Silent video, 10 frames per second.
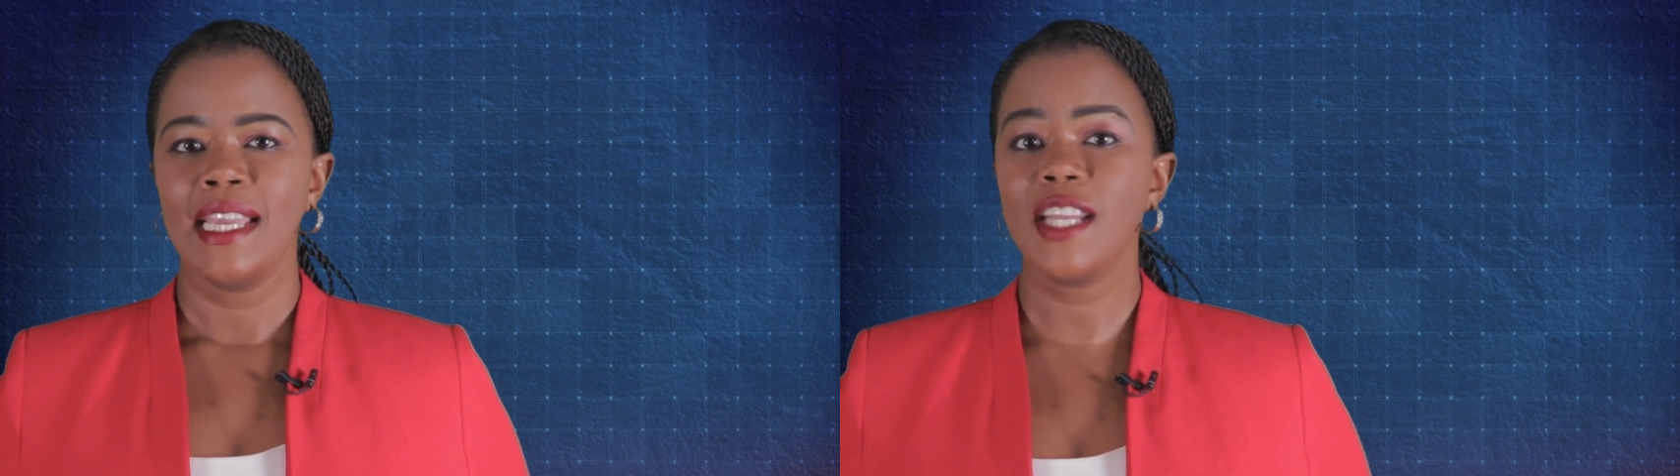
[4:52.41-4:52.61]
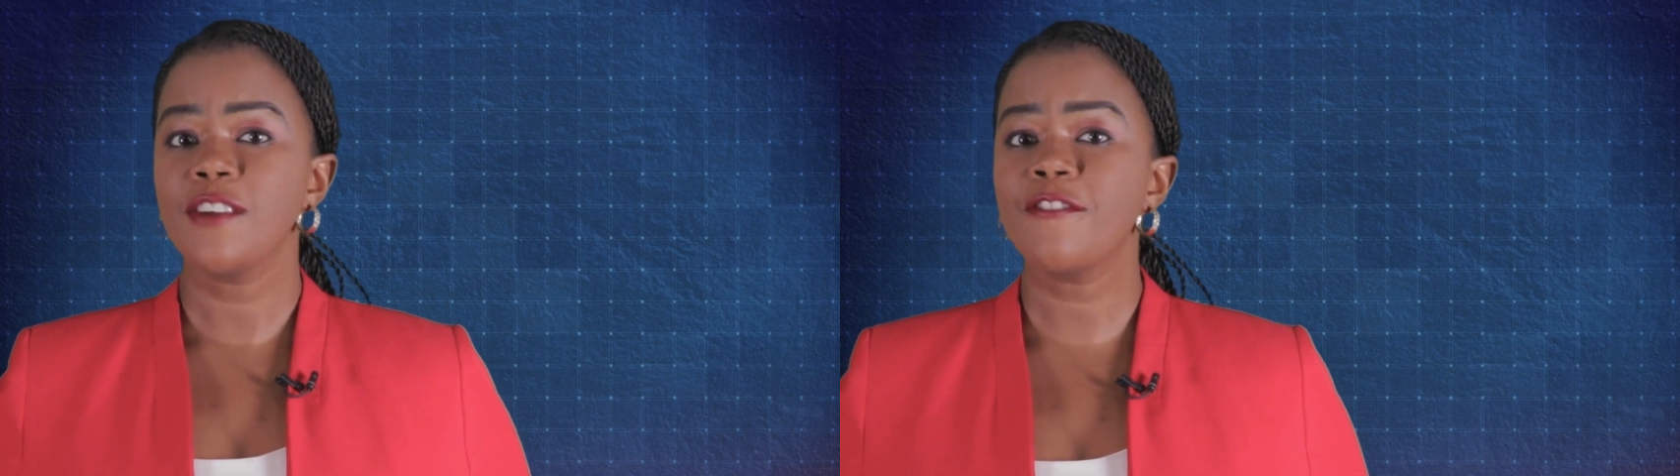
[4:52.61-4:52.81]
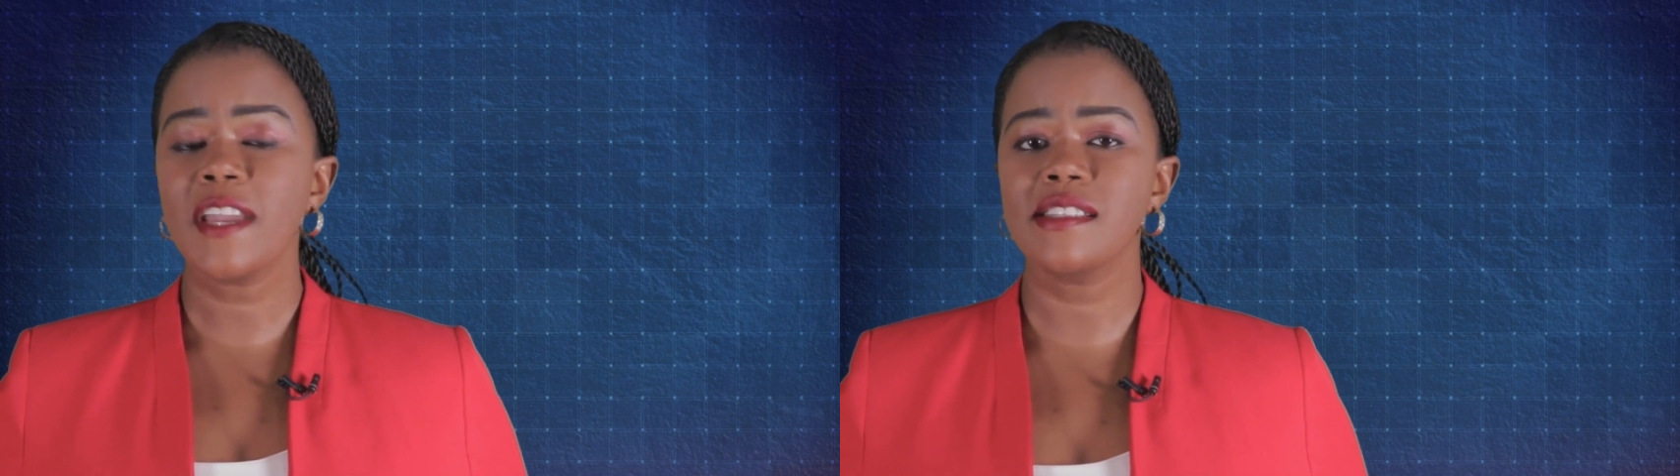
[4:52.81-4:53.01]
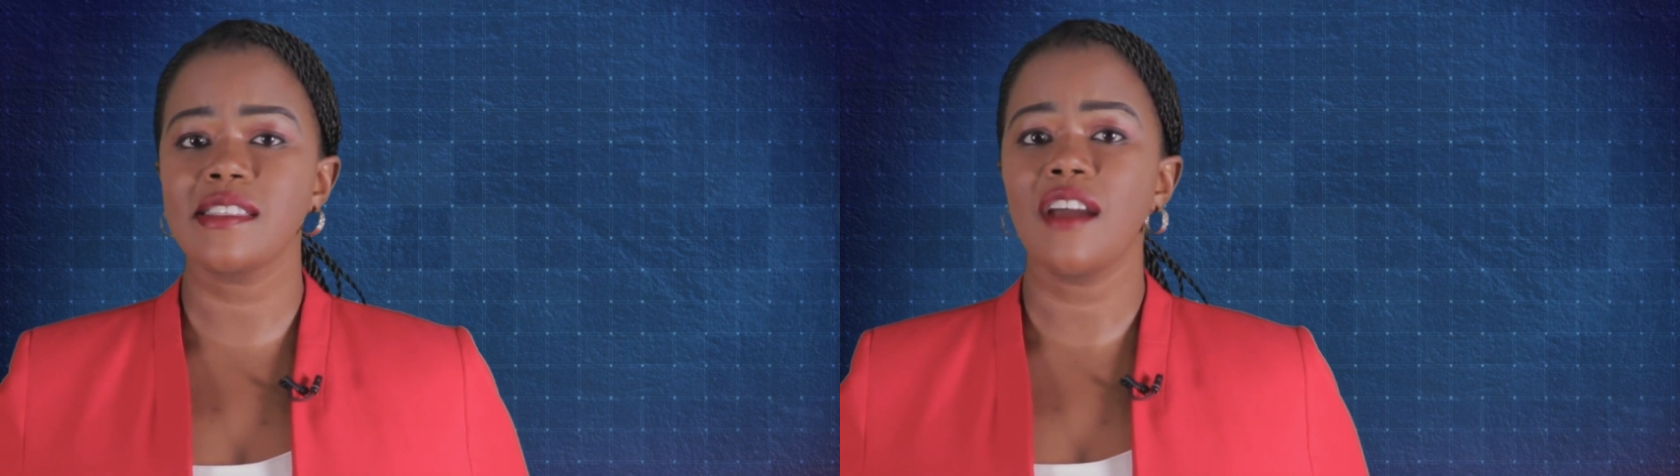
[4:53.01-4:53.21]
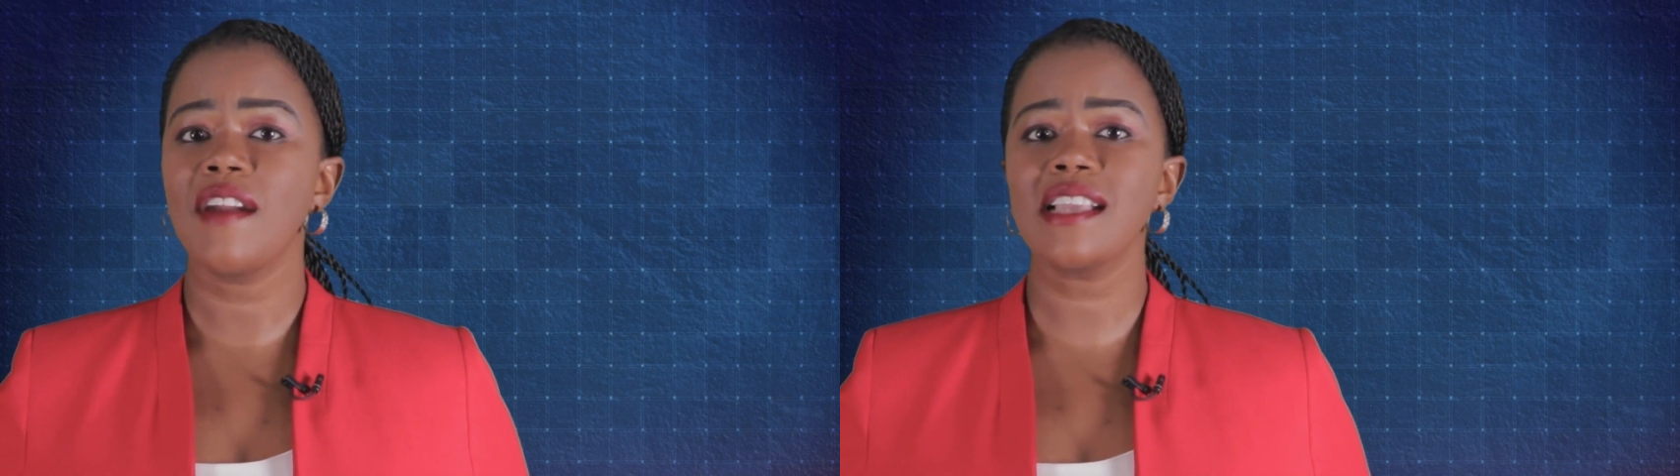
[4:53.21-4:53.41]
It affects
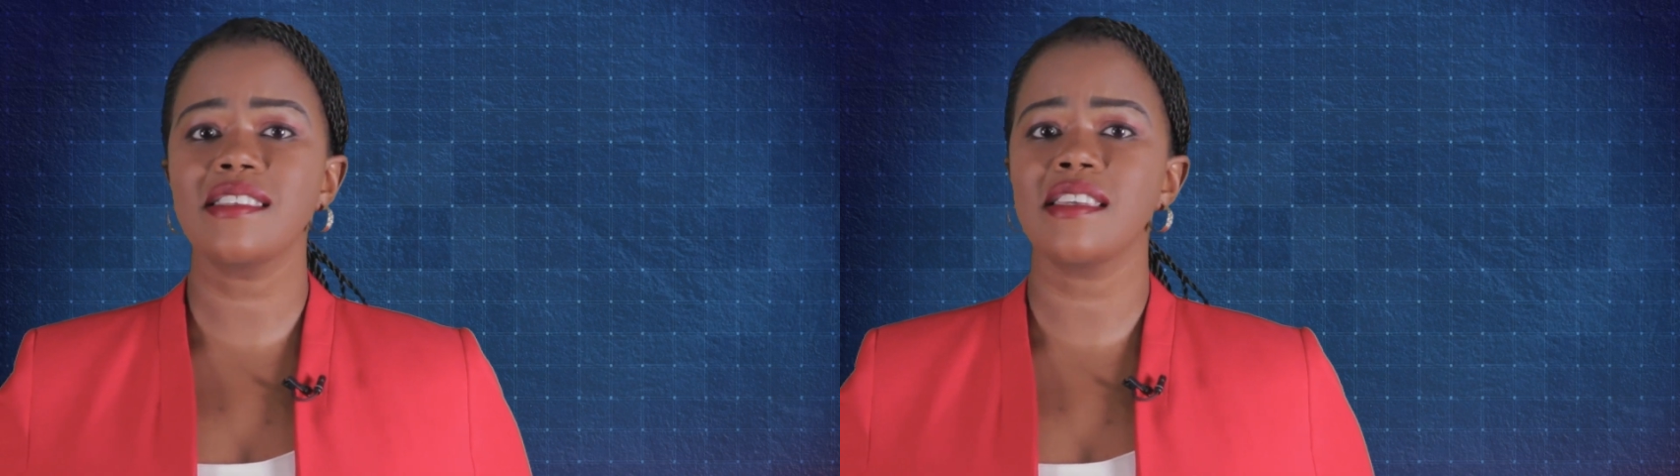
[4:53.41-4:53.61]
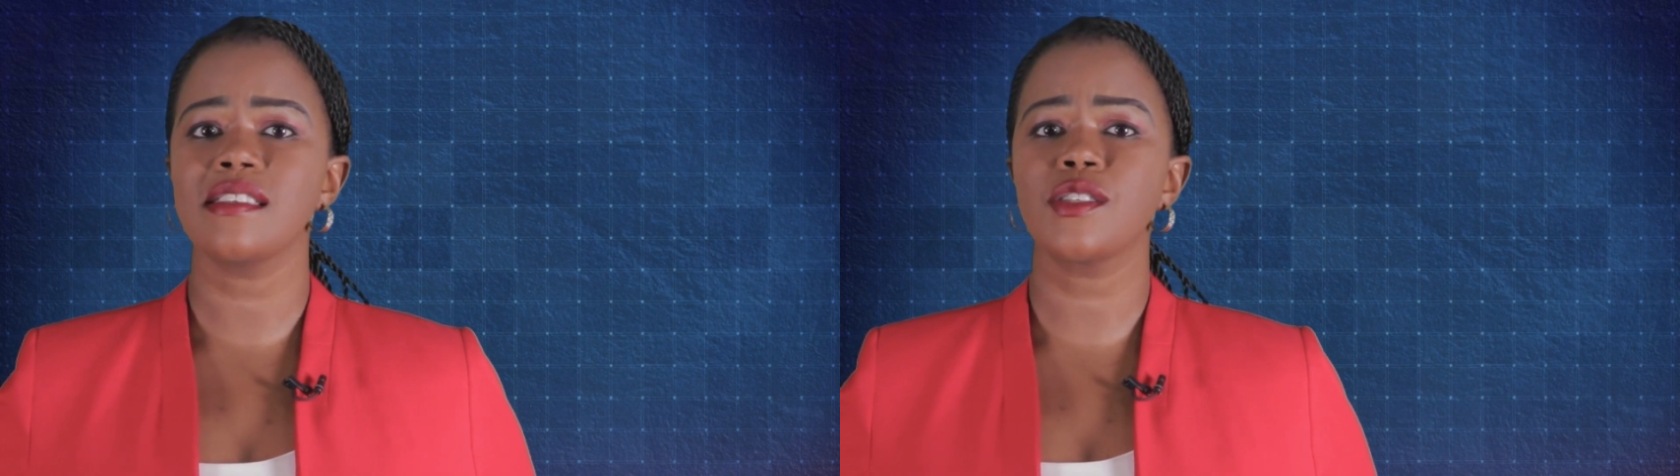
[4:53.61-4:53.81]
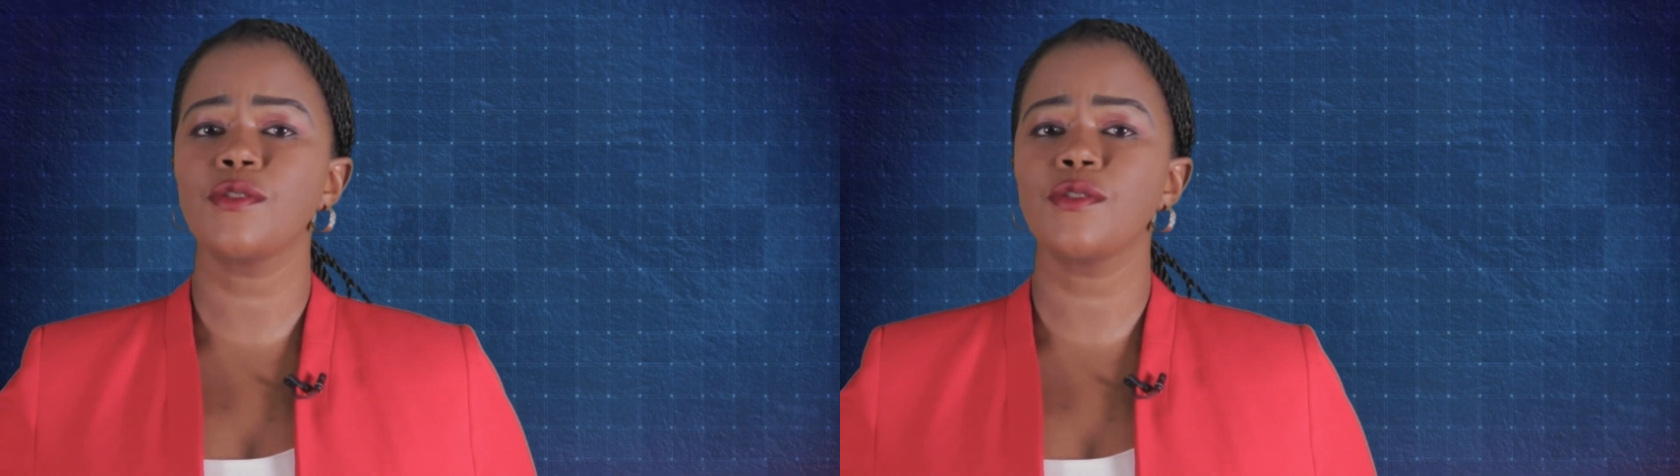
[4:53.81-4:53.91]
our access